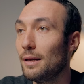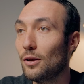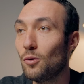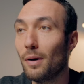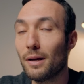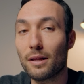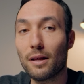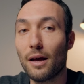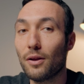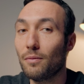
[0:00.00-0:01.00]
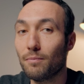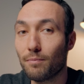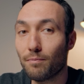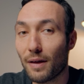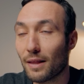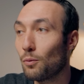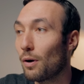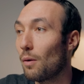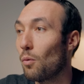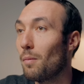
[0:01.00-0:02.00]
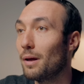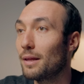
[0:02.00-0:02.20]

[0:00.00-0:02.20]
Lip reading: Now you might decide that's where I want my